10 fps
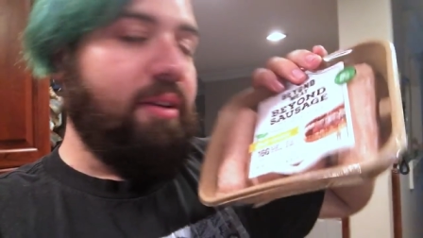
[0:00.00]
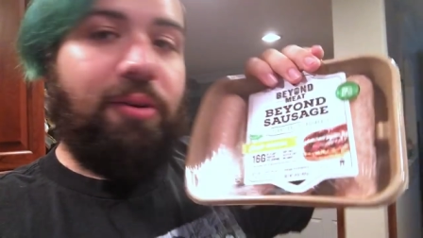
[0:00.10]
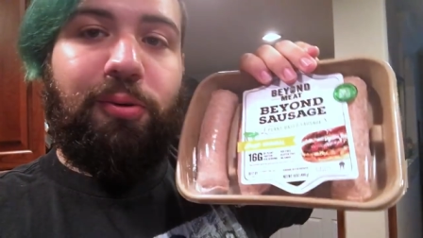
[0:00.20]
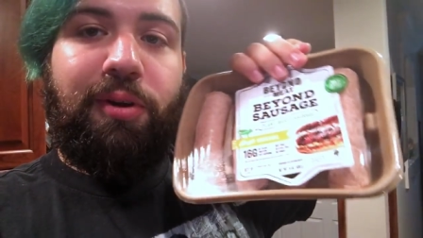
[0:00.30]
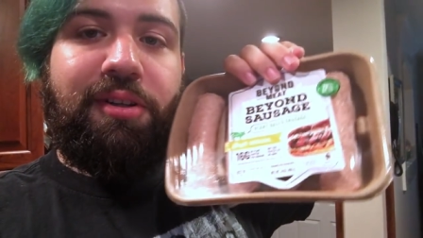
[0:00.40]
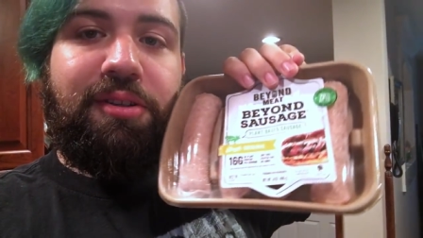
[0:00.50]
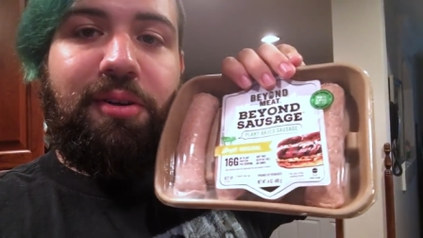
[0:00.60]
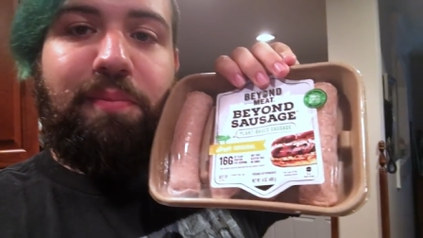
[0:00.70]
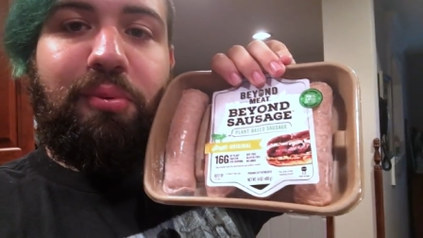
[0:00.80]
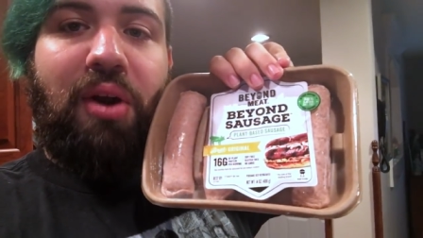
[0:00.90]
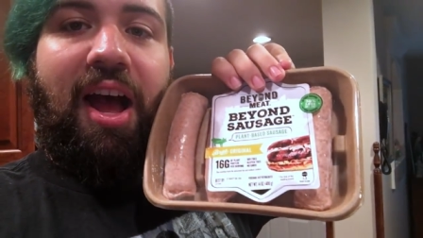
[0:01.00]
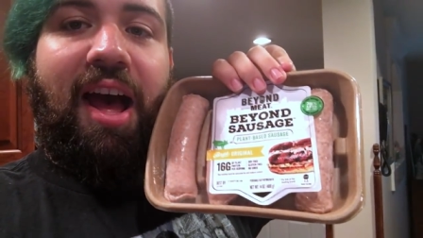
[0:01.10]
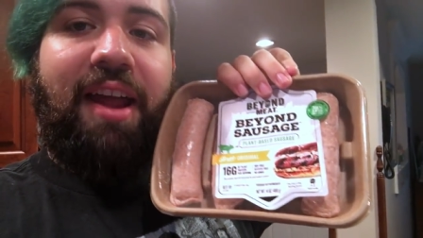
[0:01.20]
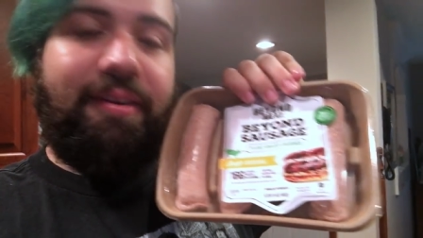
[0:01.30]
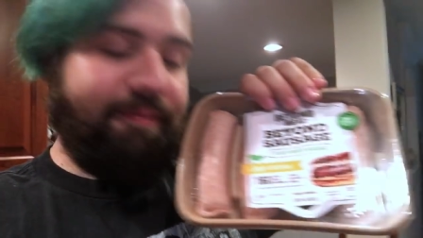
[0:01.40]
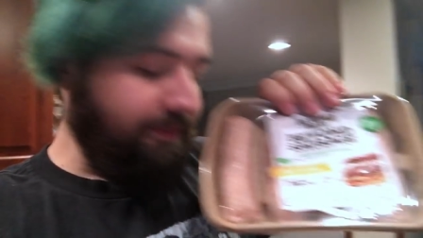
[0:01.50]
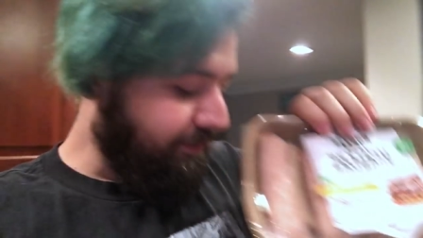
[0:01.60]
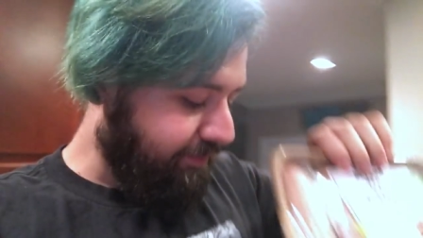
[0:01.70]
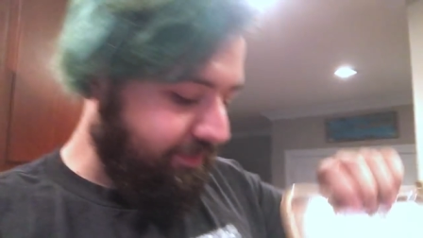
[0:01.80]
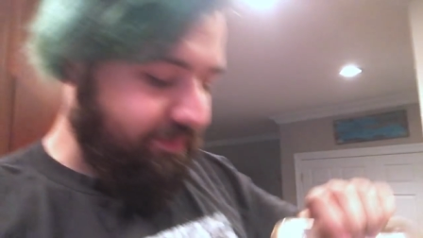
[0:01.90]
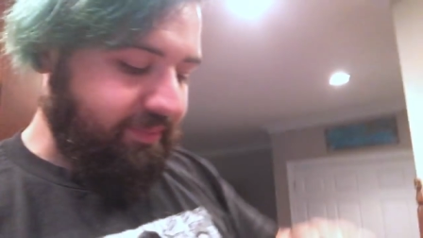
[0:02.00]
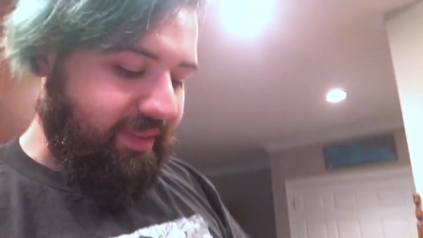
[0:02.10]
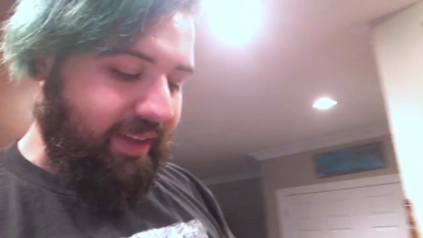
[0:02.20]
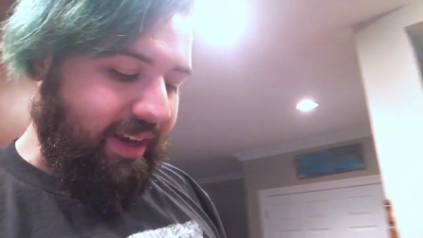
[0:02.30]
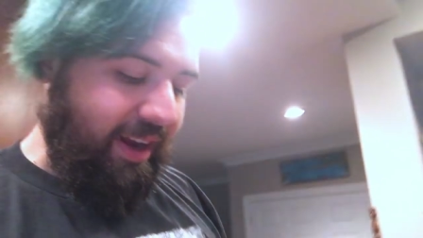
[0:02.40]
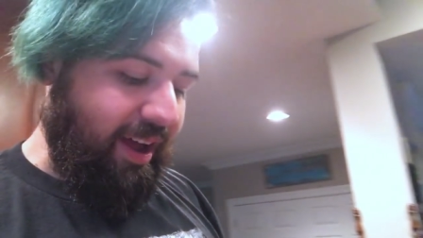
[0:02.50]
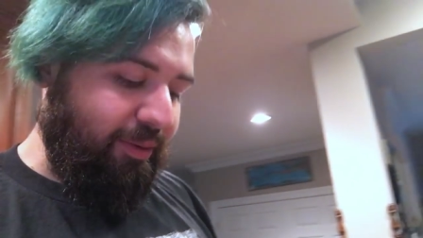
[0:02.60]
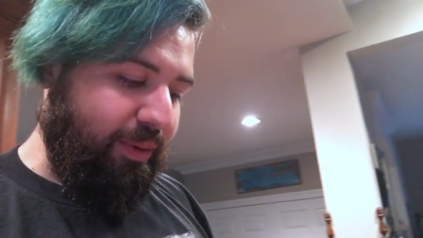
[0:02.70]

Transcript: Original brat. Cannot